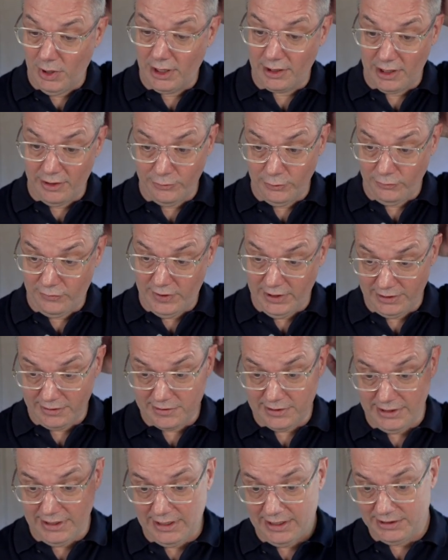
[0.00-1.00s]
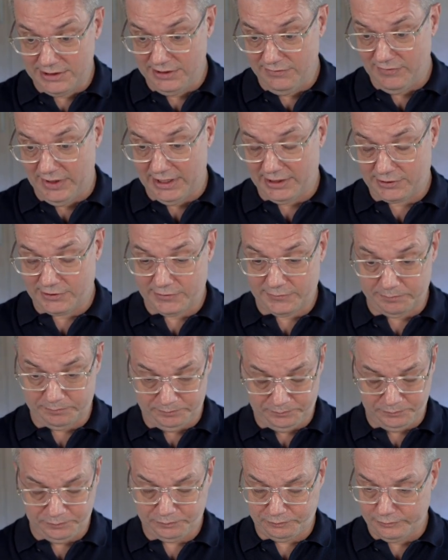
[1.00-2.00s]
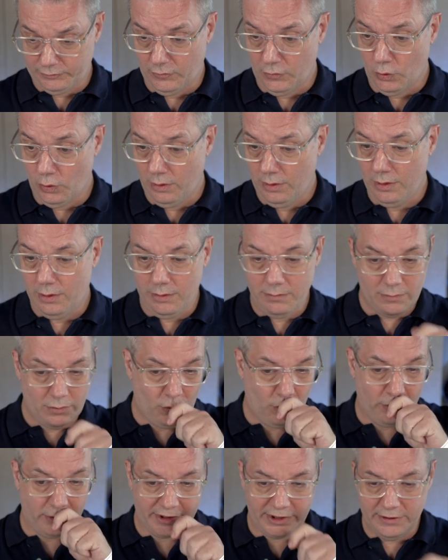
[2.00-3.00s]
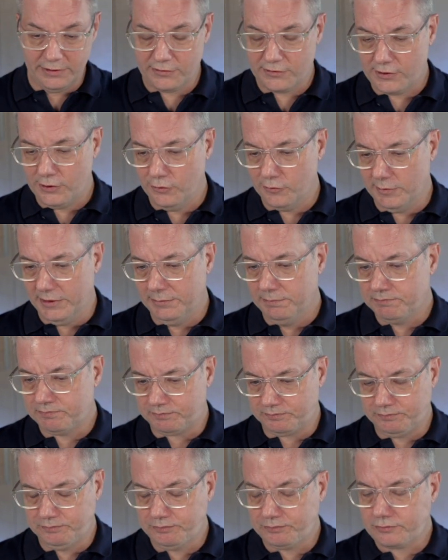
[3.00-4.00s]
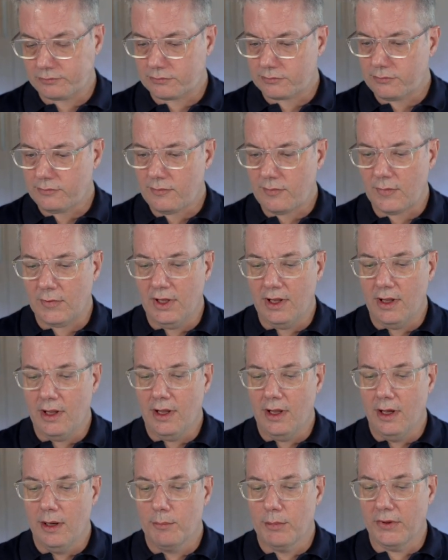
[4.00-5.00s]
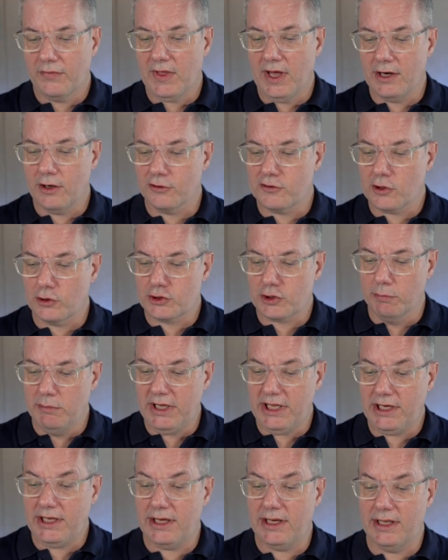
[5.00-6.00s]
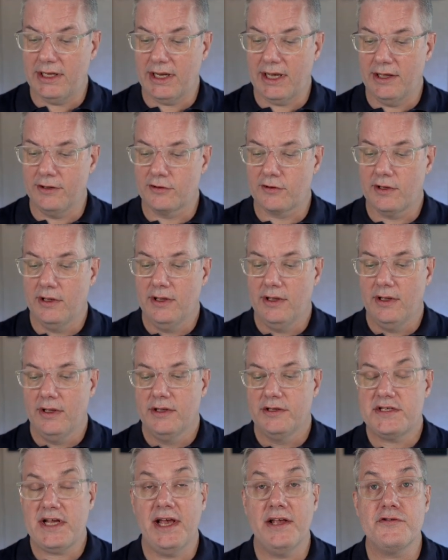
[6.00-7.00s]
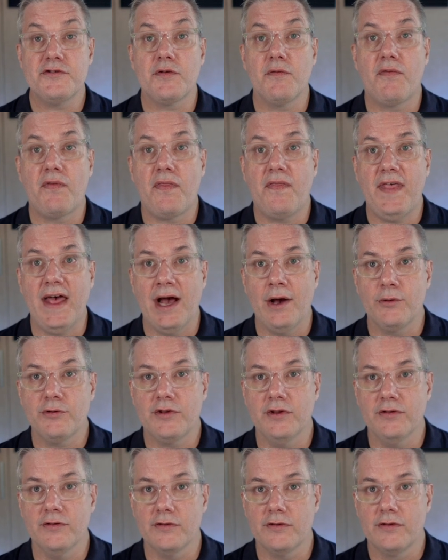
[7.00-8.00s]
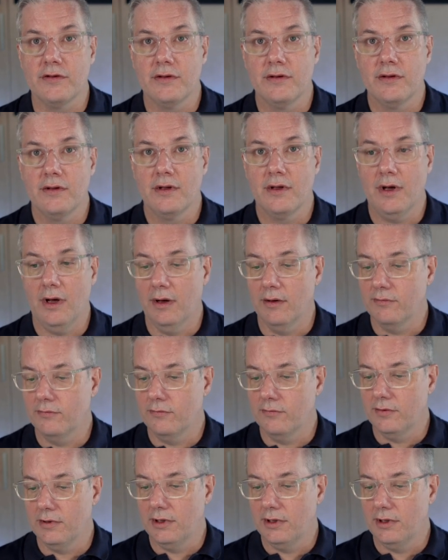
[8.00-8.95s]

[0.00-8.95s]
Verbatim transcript: other things, an anti-vax organ, excuse me. But then on social media, it has tens of thousands of